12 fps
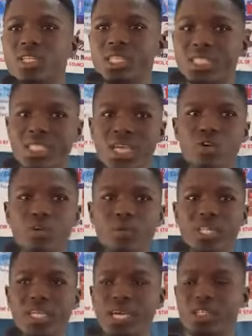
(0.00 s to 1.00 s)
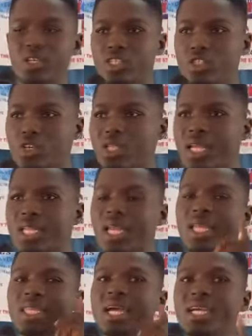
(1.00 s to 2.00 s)
the teacher will be there to ensure
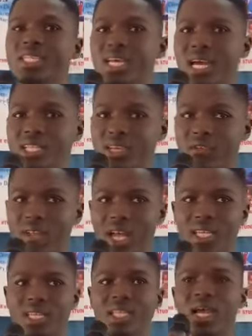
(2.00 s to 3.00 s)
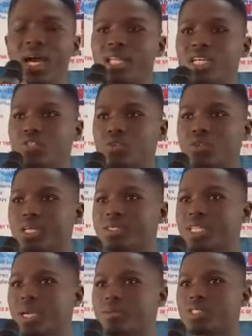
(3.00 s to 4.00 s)
that there is active learning, and the
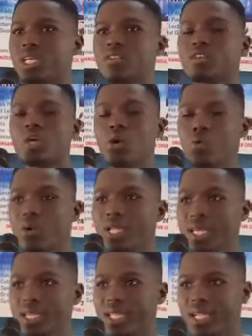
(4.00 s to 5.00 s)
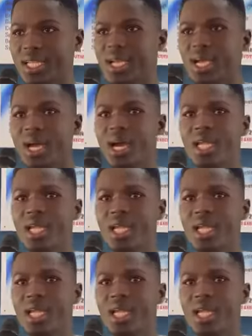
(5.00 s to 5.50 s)
students themselves will interact,